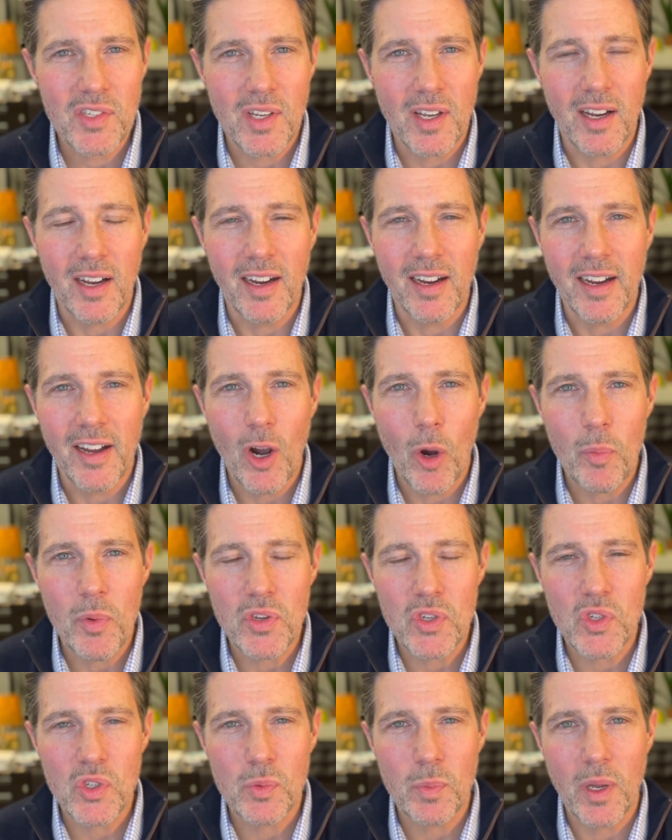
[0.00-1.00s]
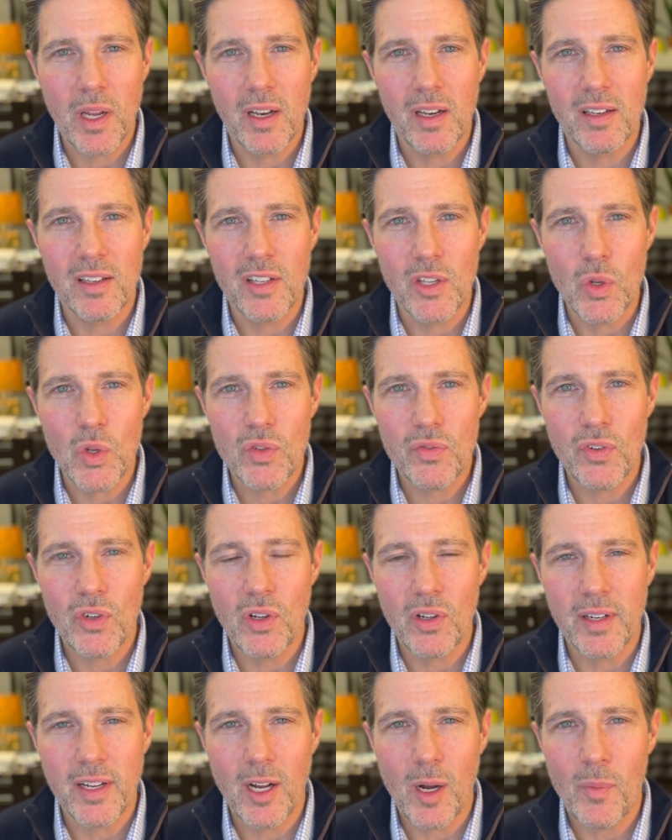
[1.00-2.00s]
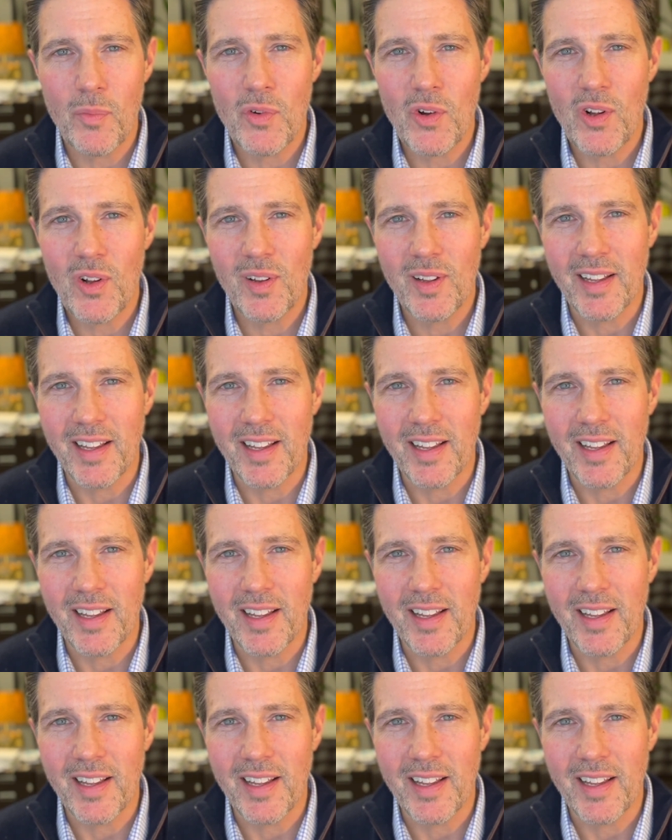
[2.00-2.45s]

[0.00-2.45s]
I hope this has been useful and helpful,